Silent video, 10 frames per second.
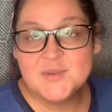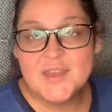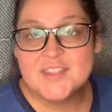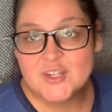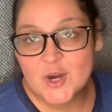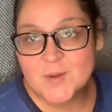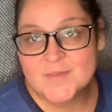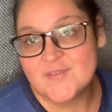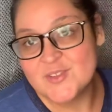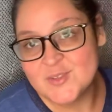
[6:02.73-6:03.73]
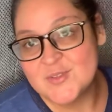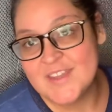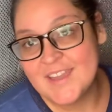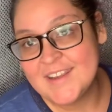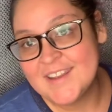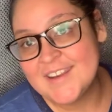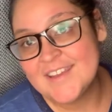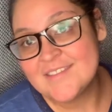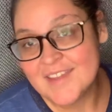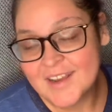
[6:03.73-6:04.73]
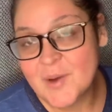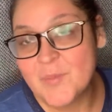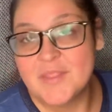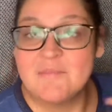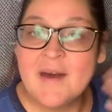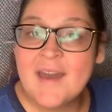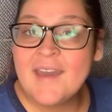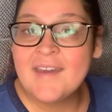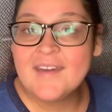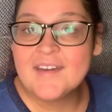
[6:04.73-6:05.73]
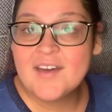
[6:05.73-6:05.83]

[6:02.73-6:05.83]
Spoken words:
get charms if you do sign up with my